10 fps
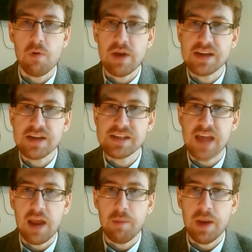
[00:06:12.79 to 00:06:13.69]

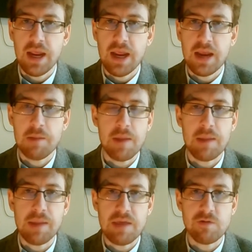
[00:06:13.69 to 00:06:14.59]
Maryse element in,
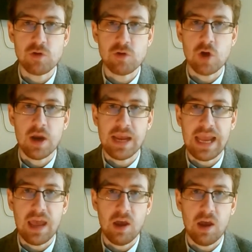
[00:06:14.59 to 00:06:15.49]
maybe even trying to
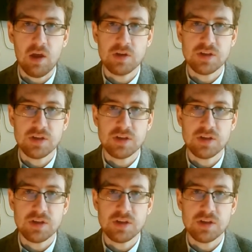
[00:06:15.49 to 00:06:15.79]
get her